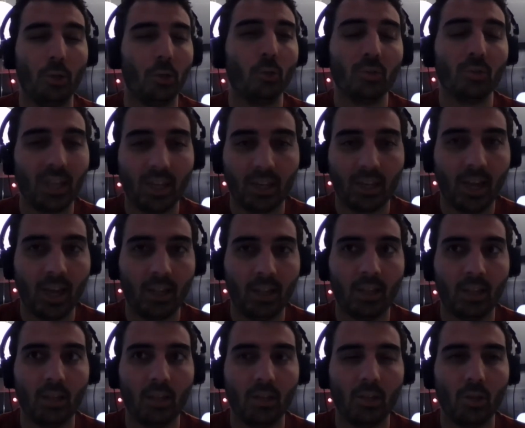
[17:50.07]
or you don't take
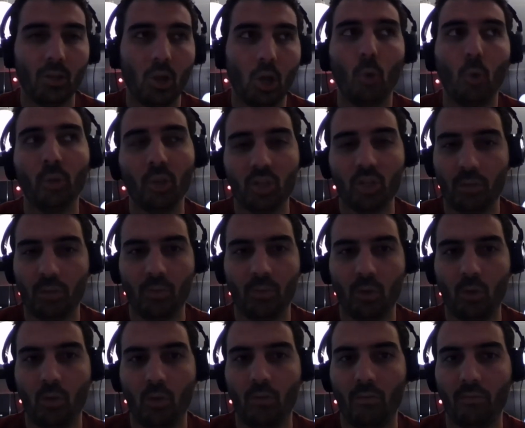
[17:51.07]
any ownership
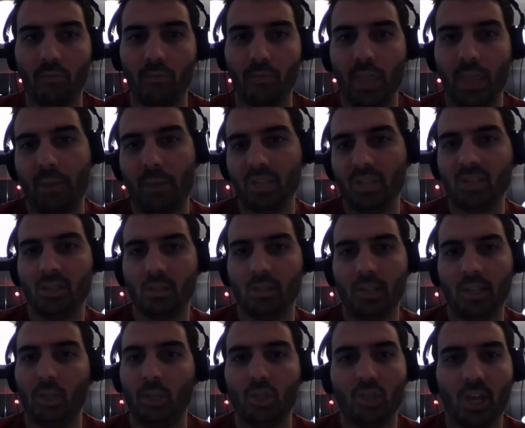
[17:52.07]
of that
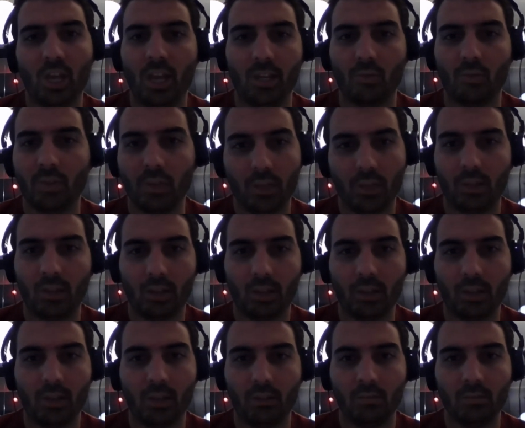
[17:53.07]
business, any shares or anything
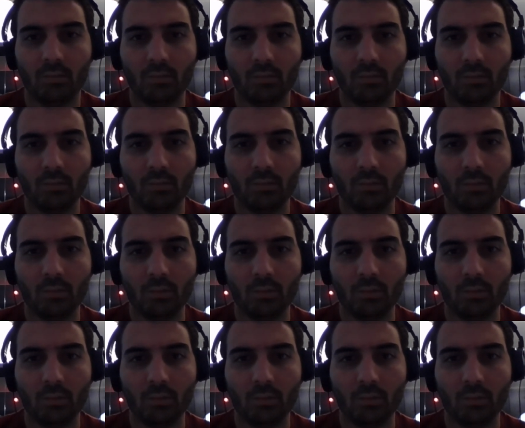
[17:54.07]
like that. No,